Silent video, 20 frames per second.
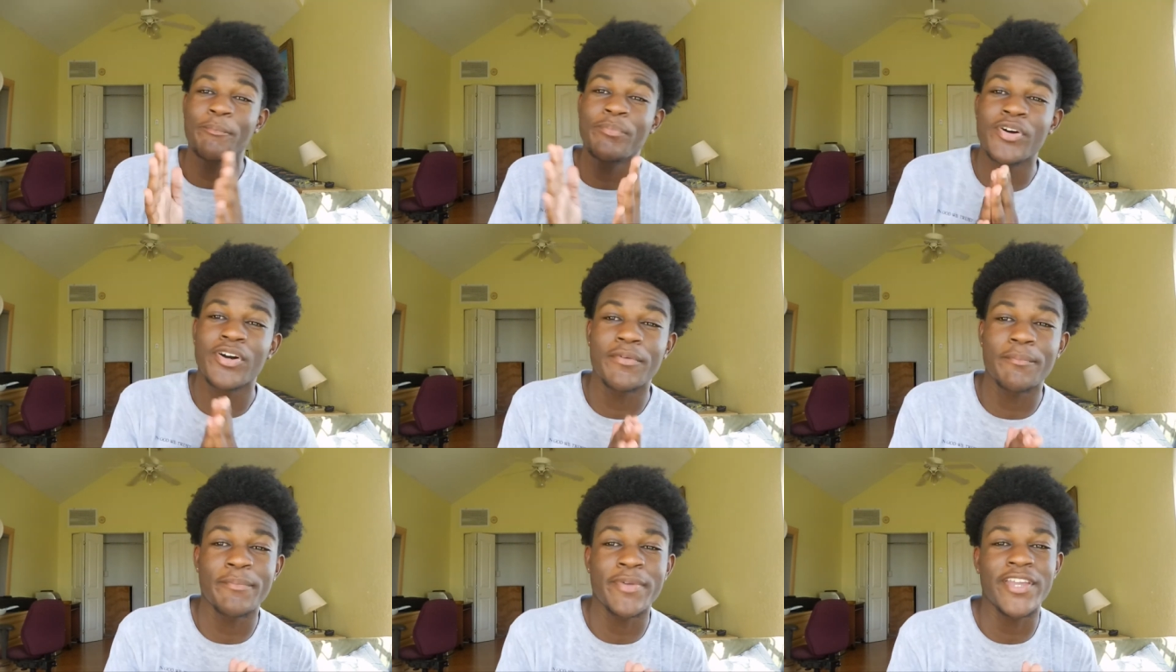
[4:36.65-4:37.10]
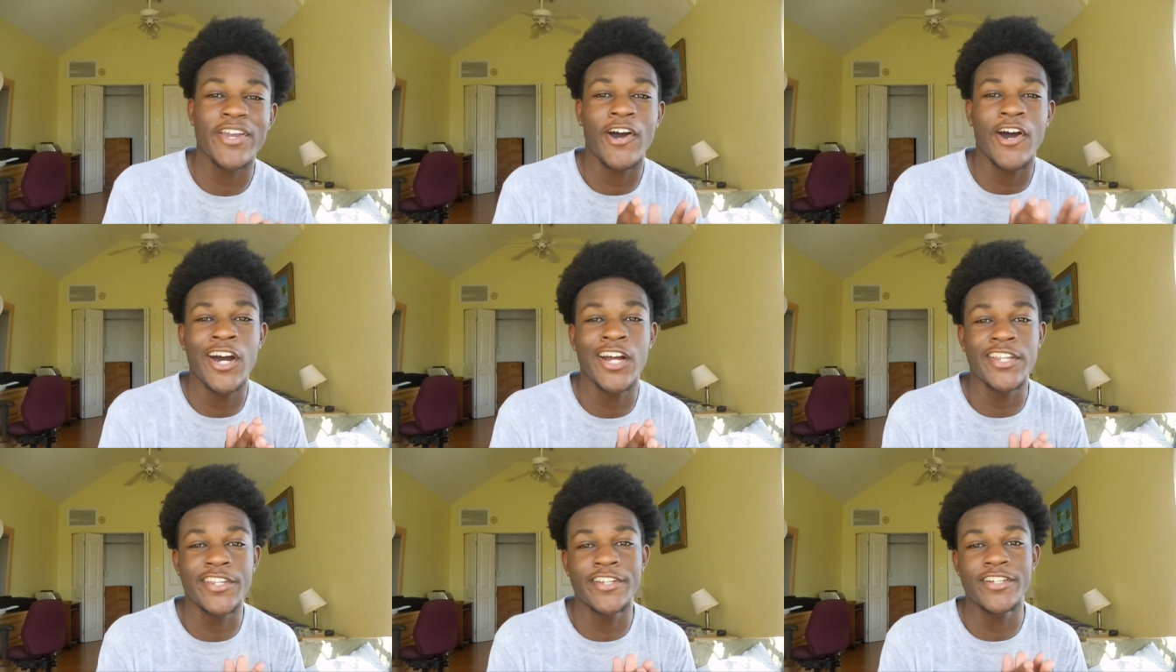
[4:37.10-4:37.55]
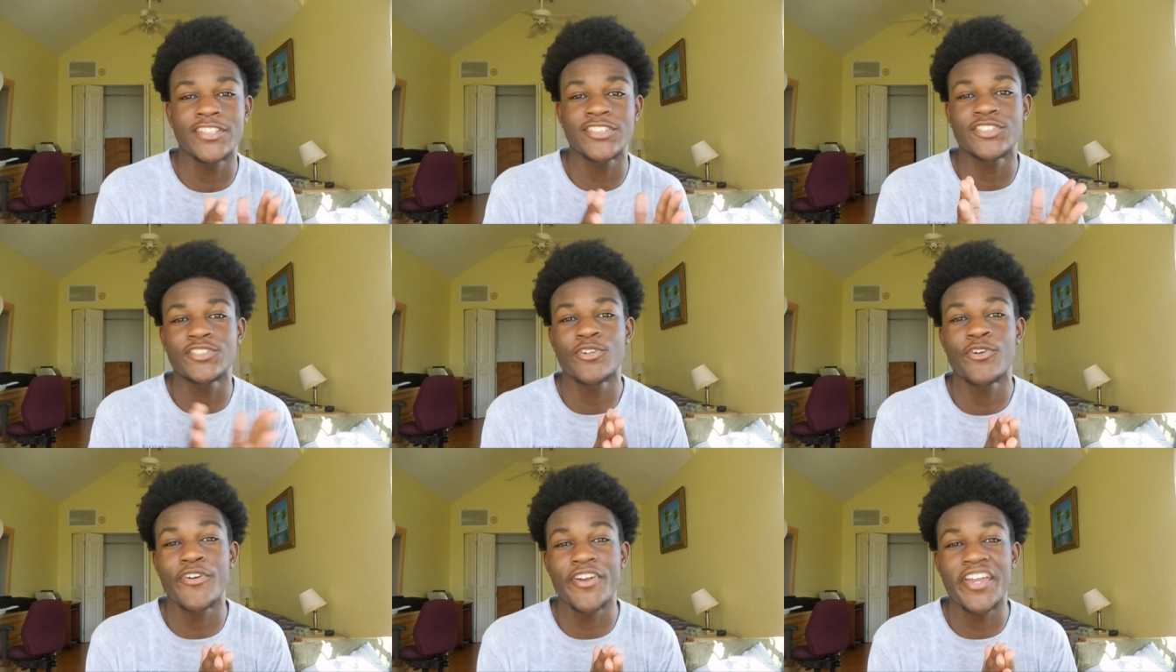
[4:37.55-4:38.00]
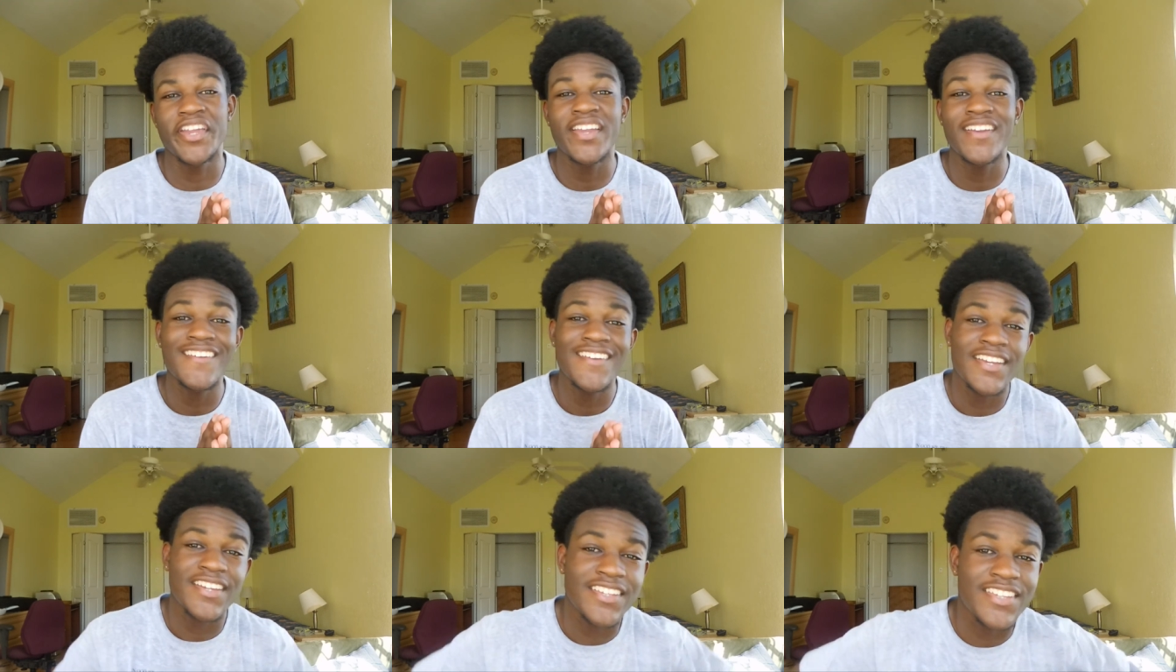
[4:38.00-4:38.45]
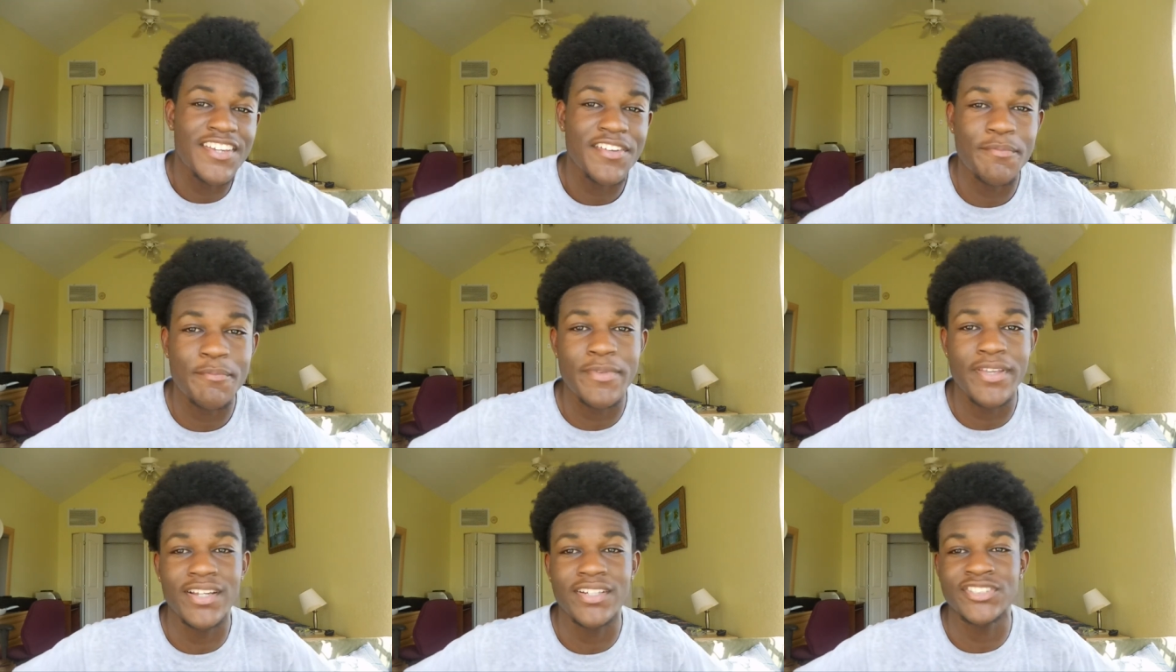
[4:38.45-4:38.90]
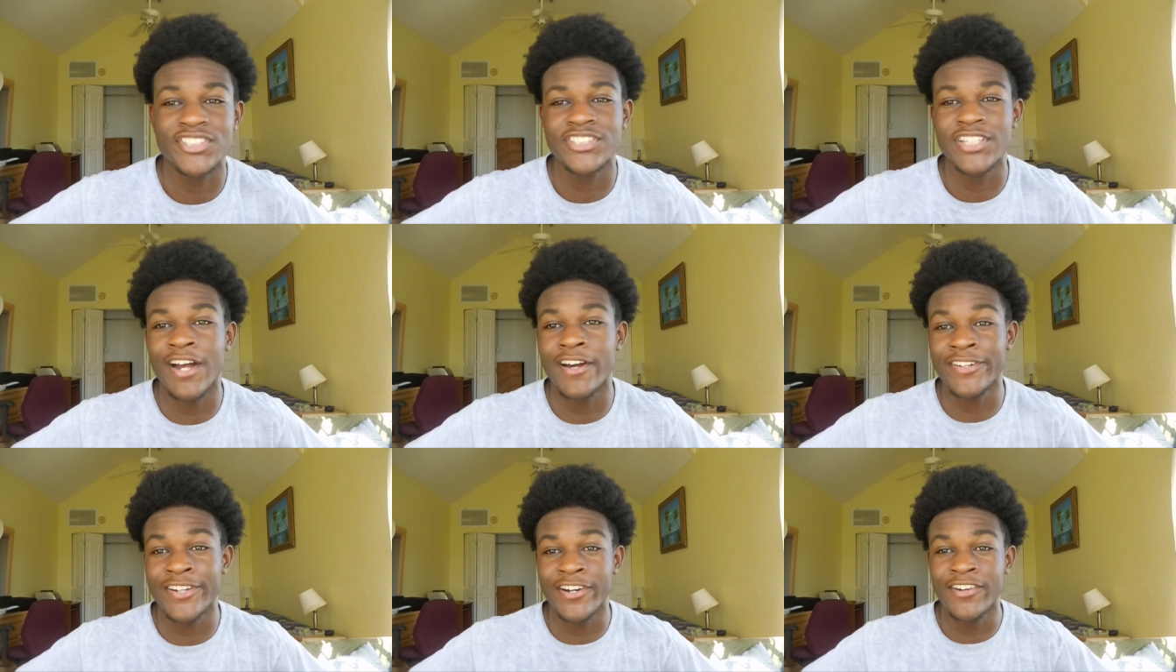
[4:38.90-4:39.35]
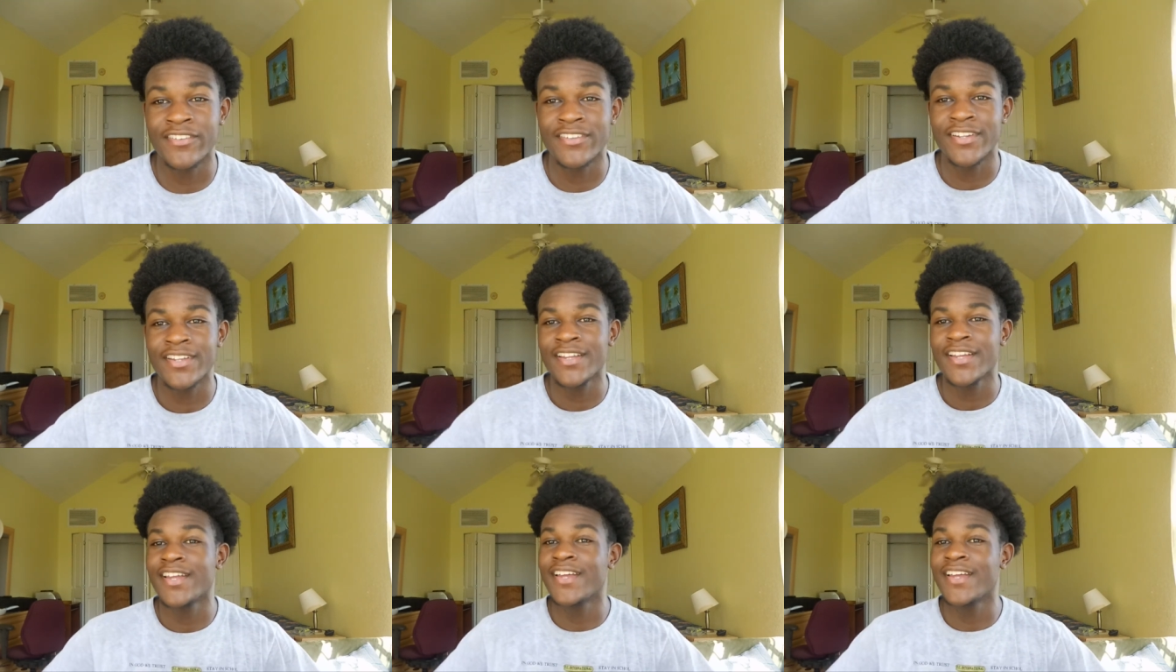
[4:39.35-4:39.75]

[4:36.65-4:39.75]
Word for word: put me on your story, give me a shout out.